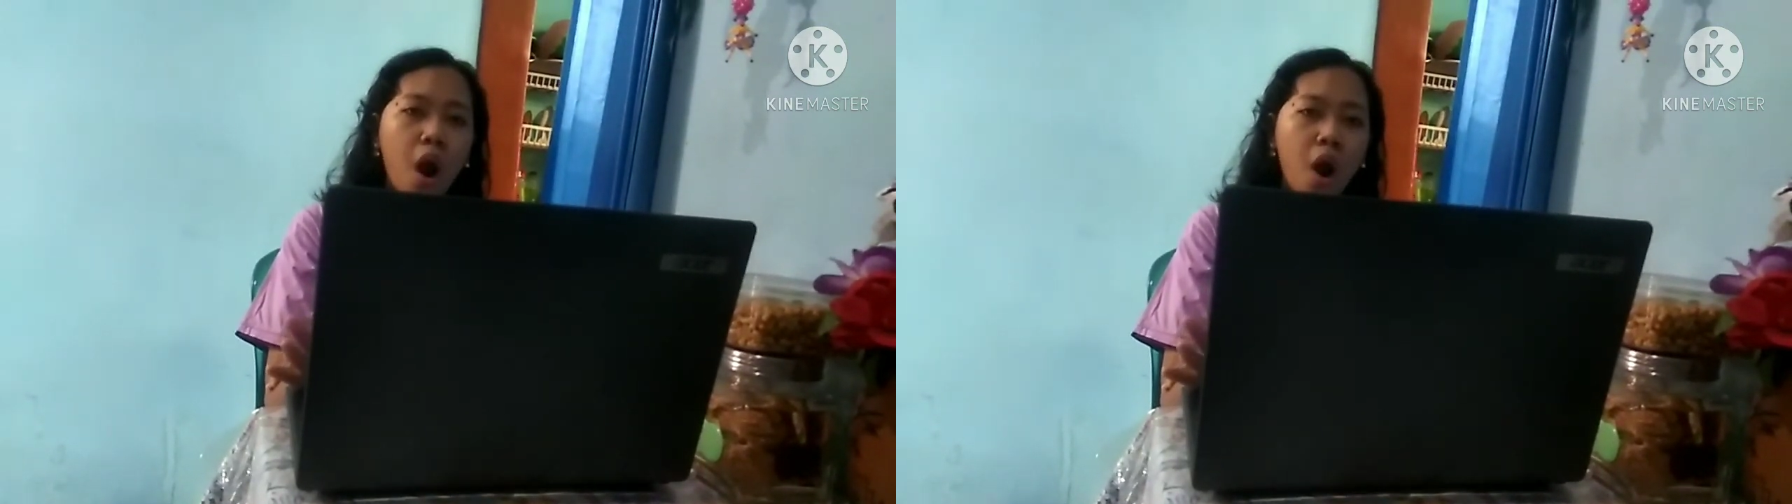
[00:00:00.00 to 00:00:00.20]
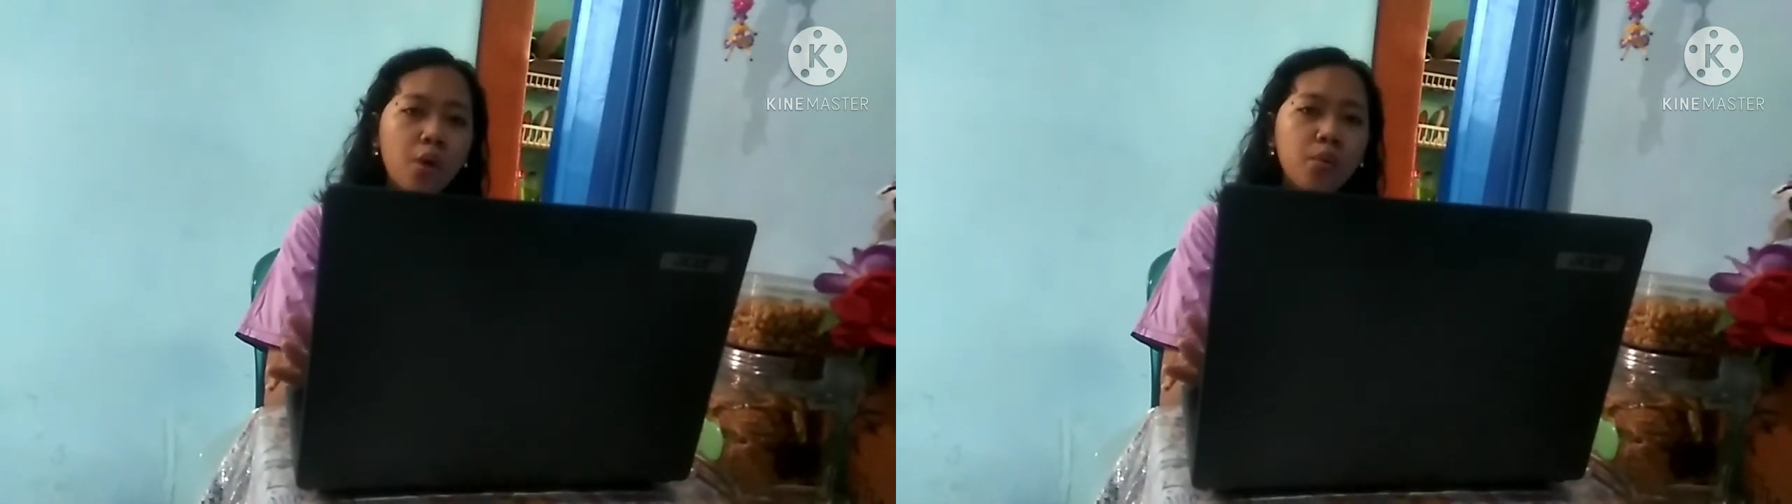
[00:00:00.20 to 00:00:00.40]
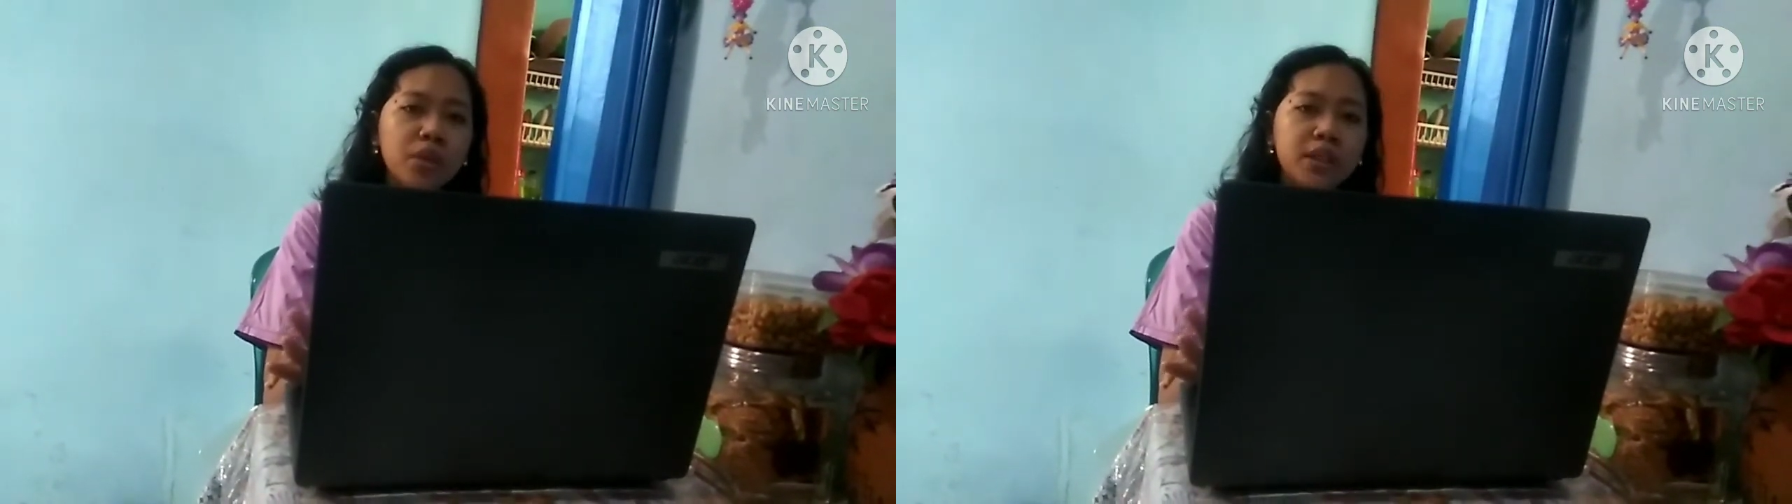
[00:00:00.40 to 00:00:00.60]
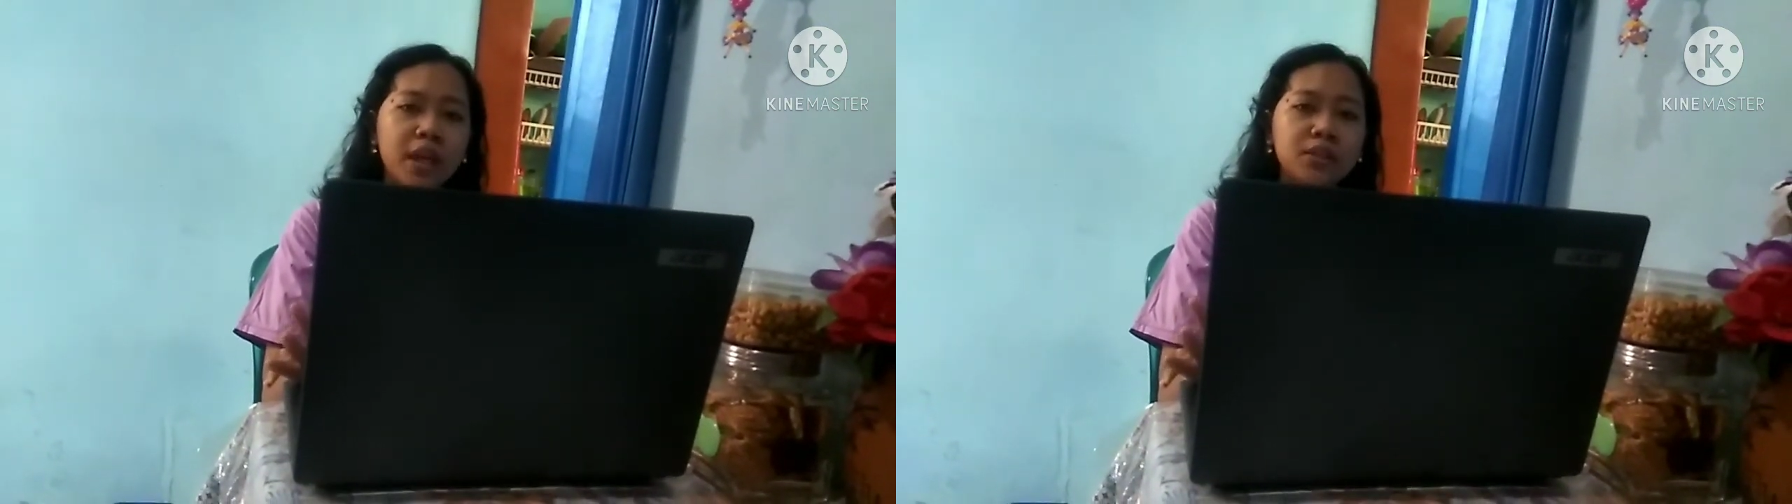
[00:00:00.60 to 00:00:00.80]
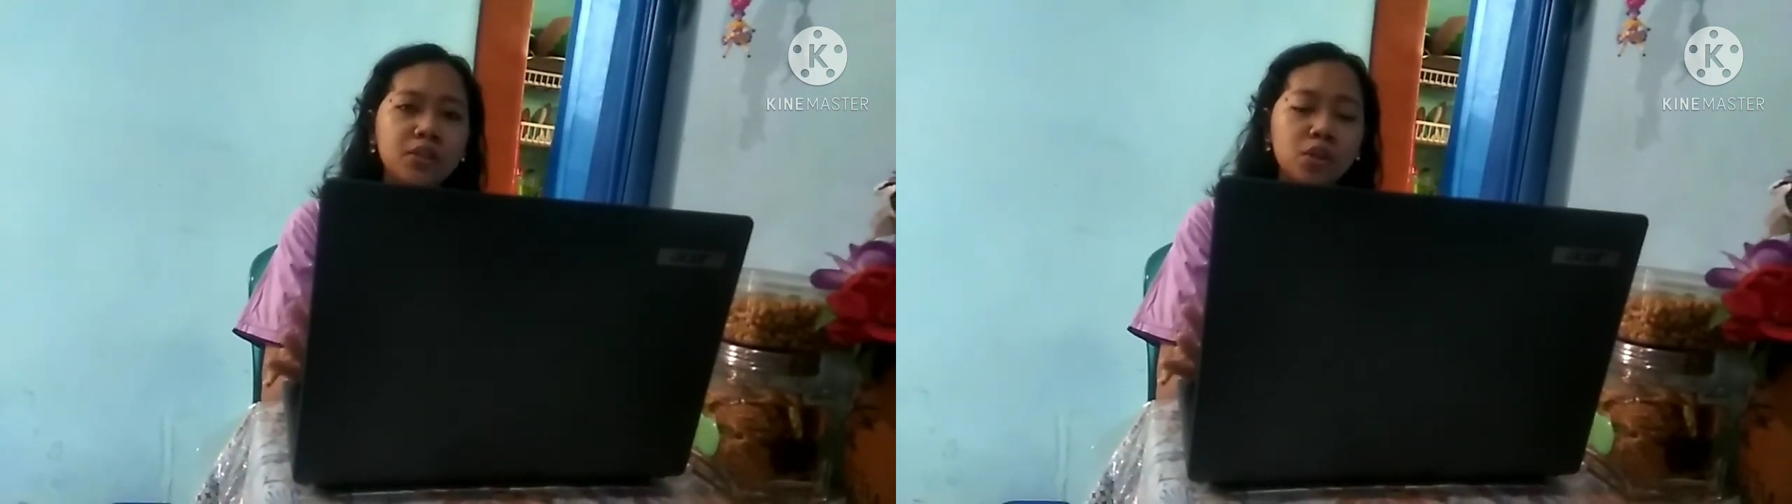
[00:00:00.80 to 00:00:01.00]
or we
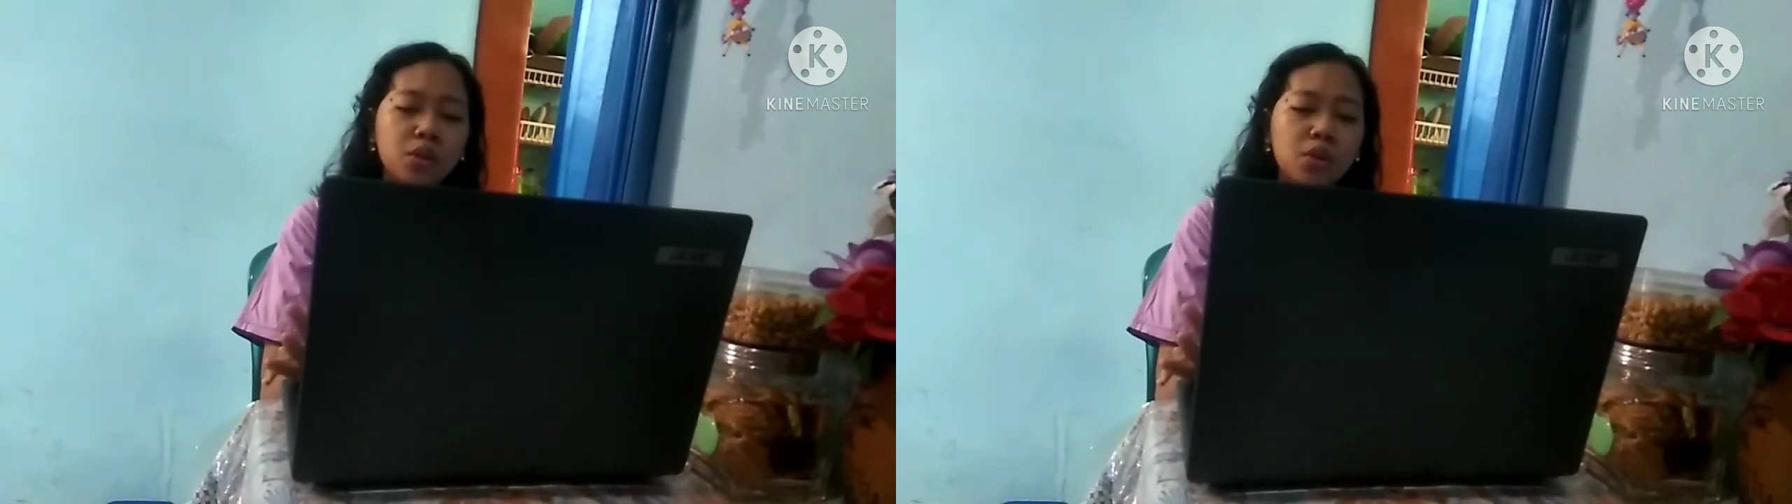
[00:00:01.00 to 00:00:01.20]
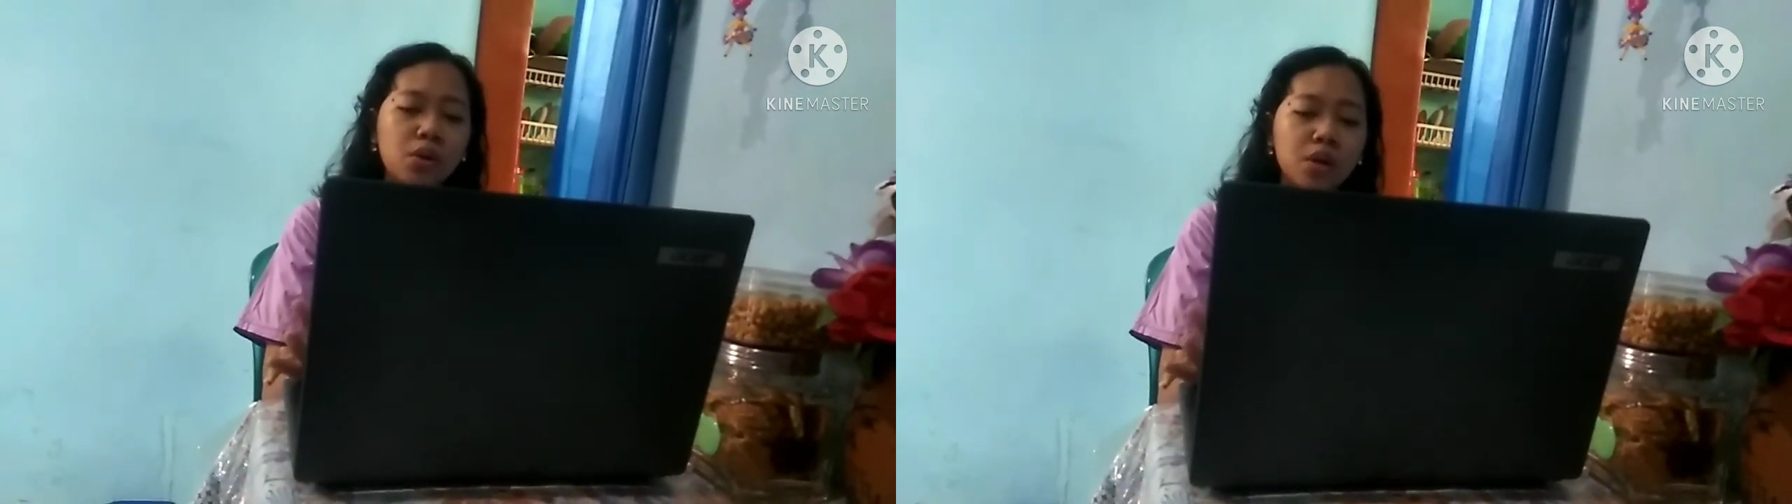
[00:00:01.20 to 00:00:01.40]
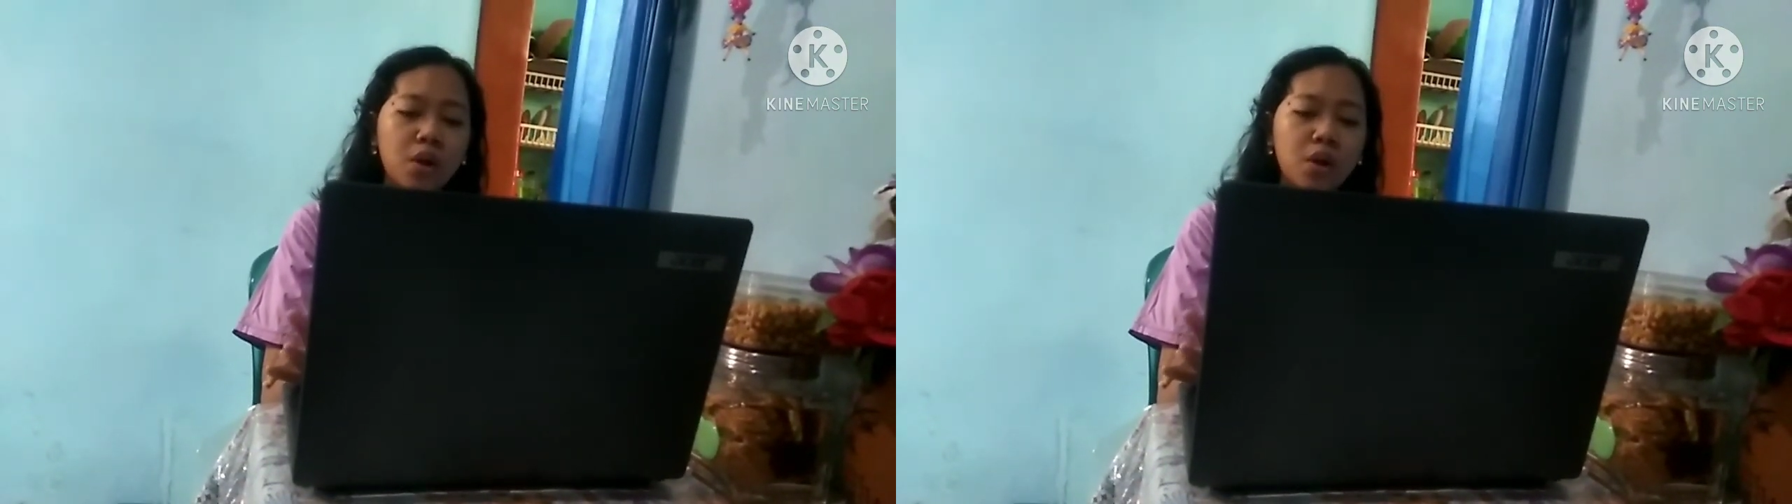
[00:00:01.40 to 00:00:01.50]
can so